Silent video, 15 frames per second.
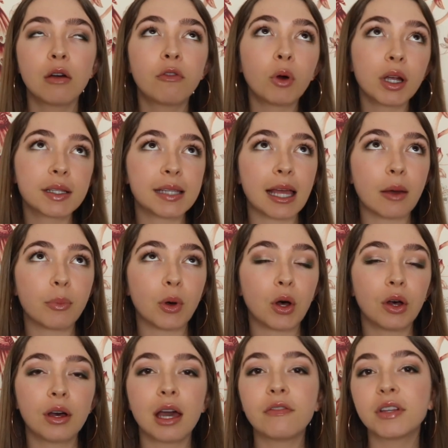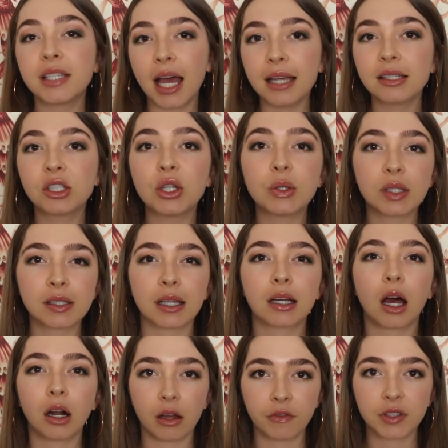For example, if a test uses a
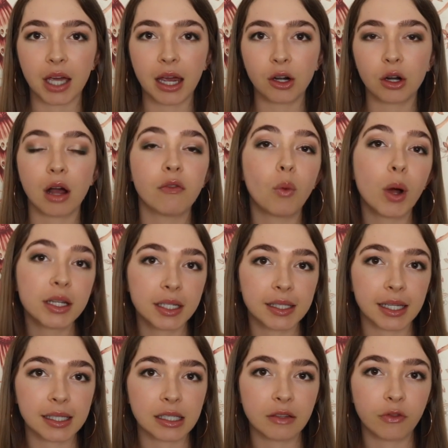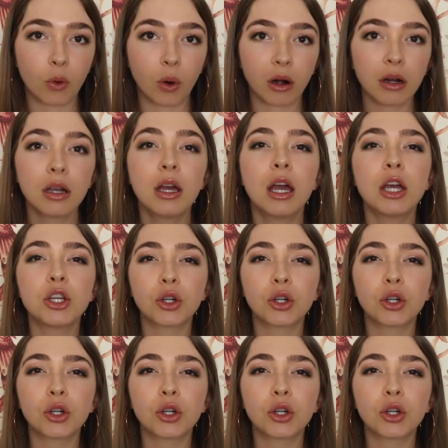cutoff titer of one to sixty-four,